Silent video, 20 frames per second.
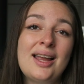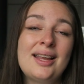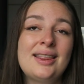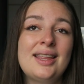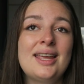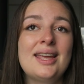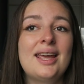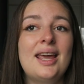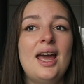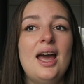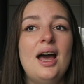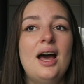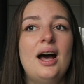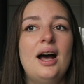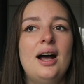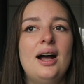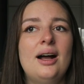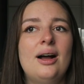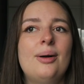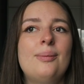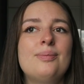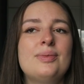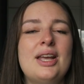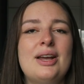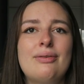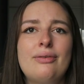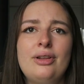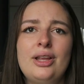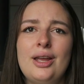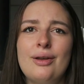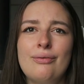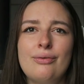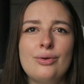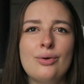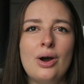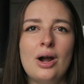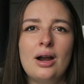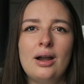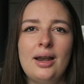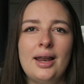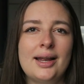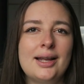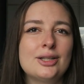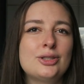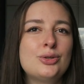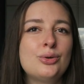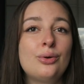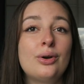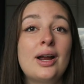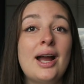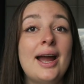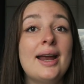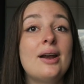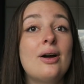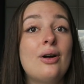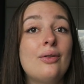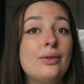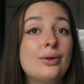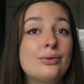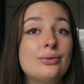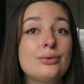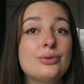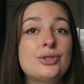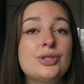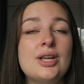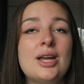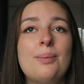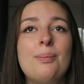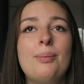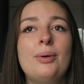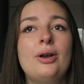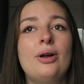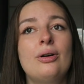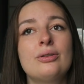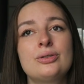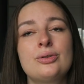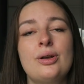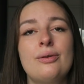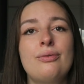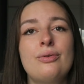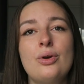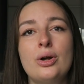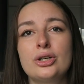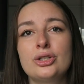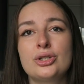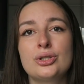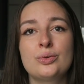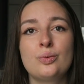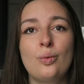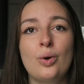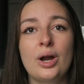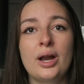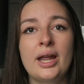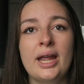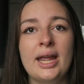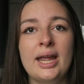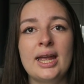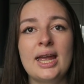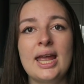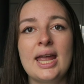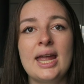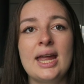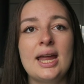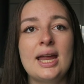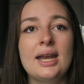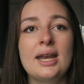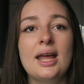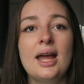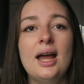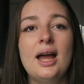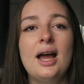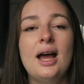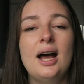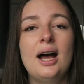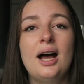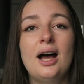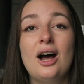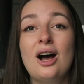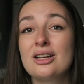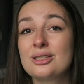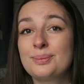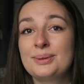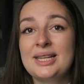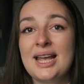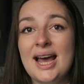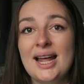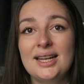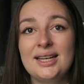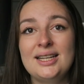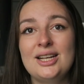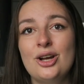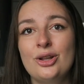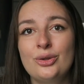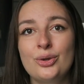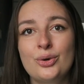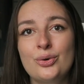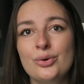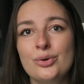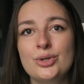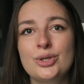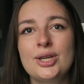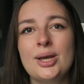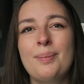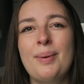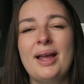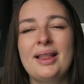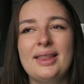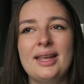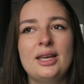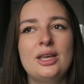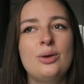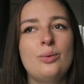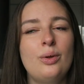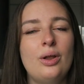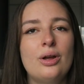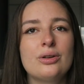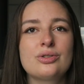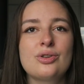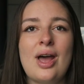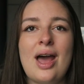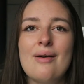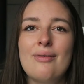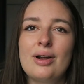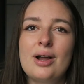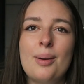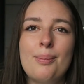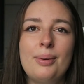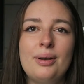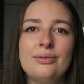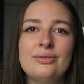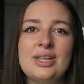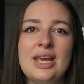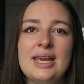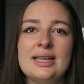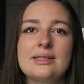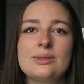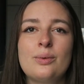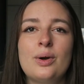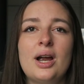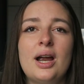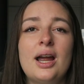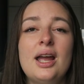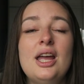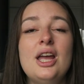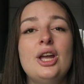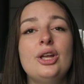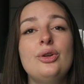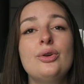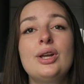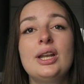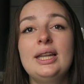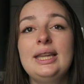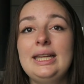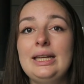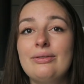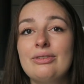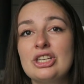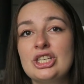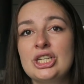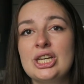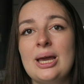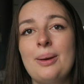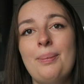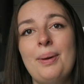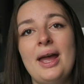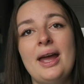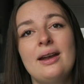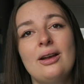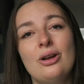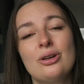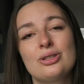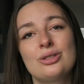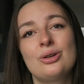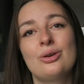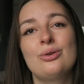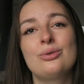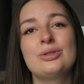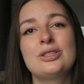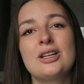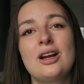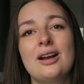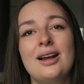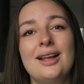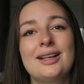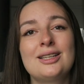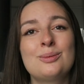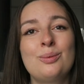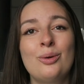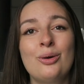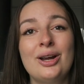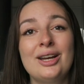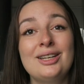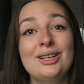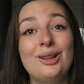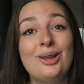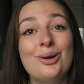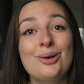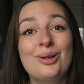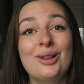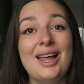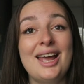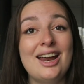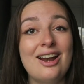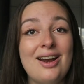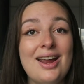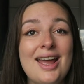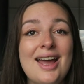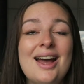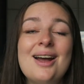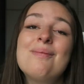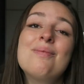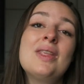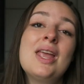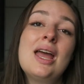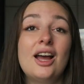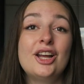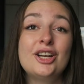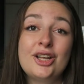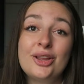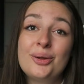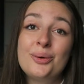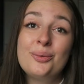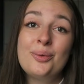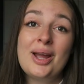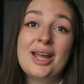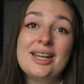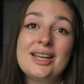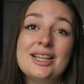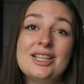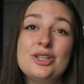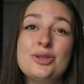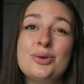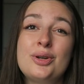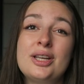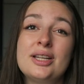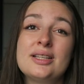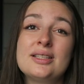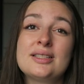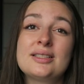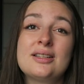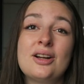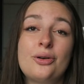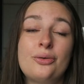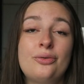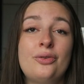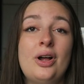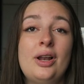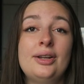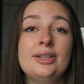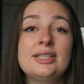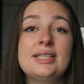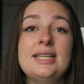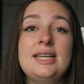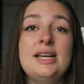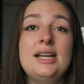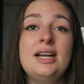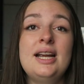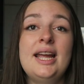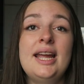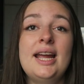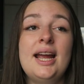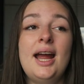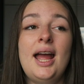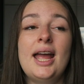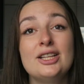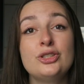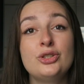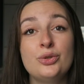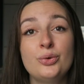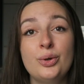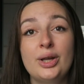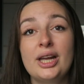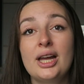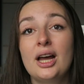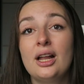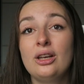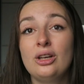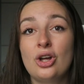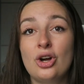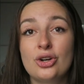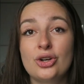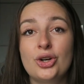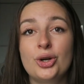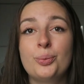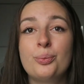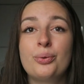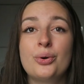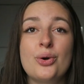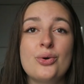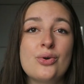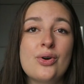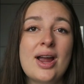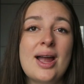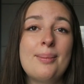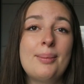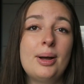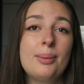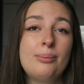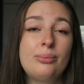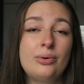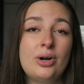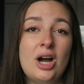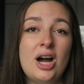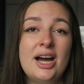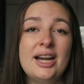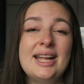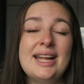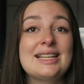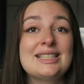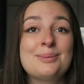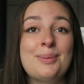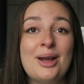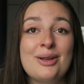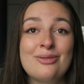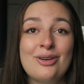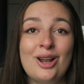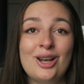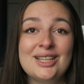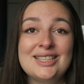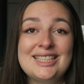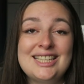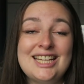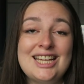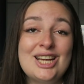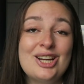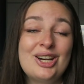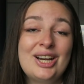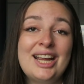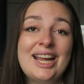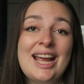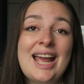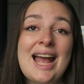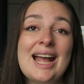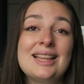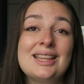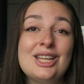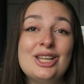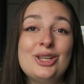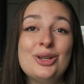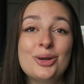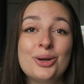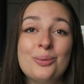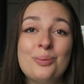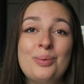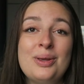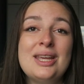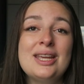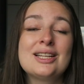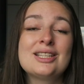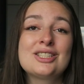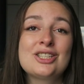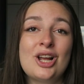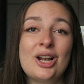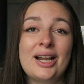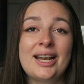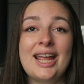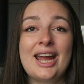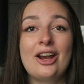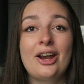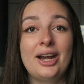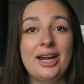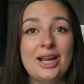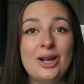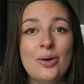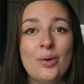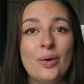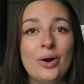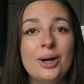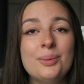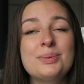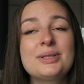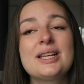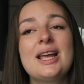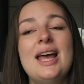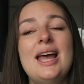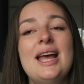I think um, definitely if you are like a tour guide on the cruise ship but also if you are just working in uh, hospitality on the cruise ship I think you will also have a couple of days where you can leave the ship and also start exploring the local area. Another way that you can start volunteering and doing a lot longer program abroad is by volunteering at the European Solidarity Corps